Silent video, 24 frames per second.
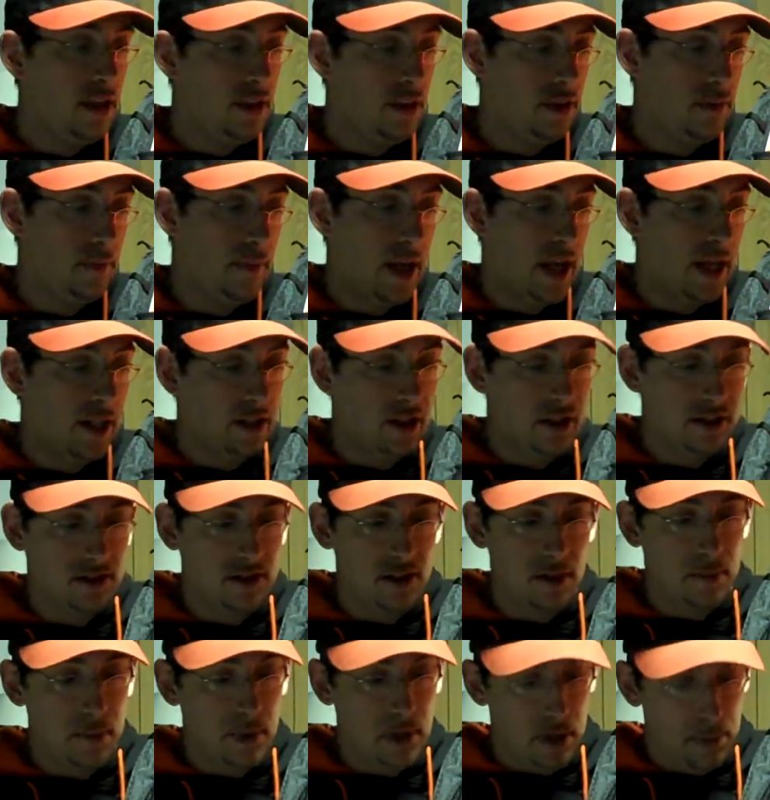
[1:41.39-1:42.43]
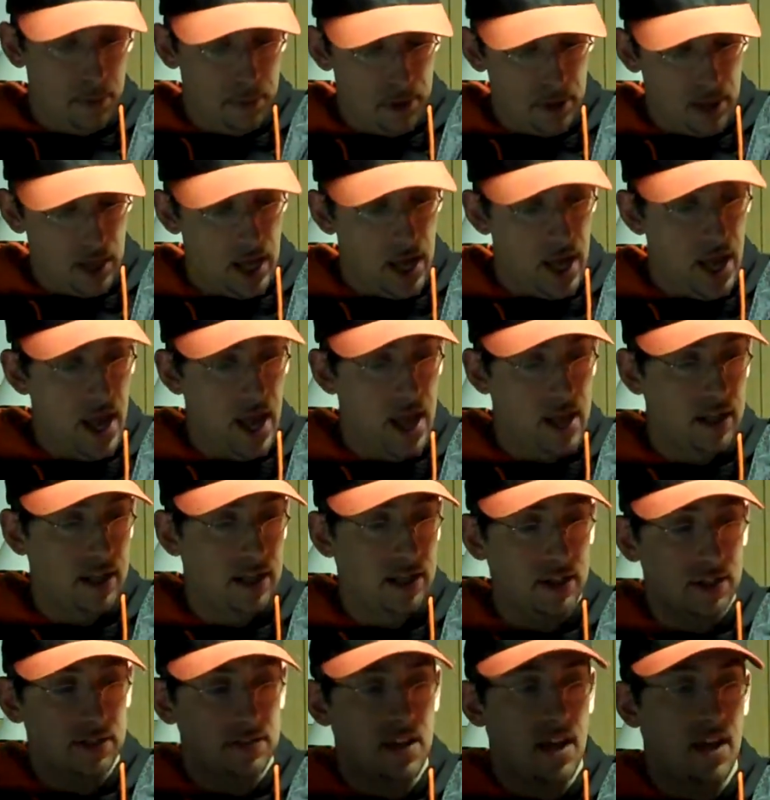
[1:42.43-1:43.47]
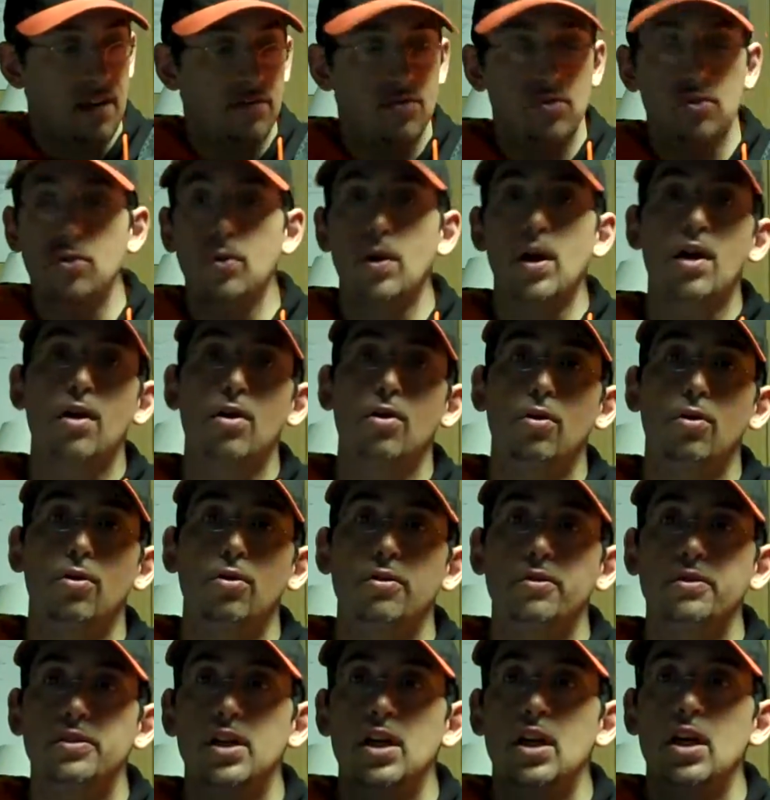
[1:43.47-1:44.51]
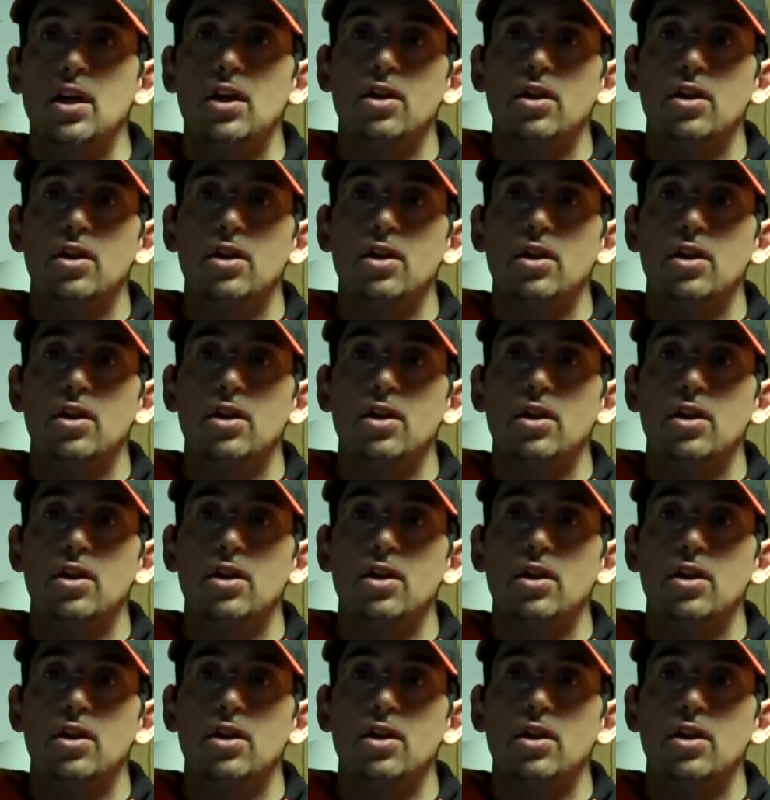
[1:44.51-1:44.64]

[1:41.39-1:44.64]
The bag does zip up, and it does have two air holes,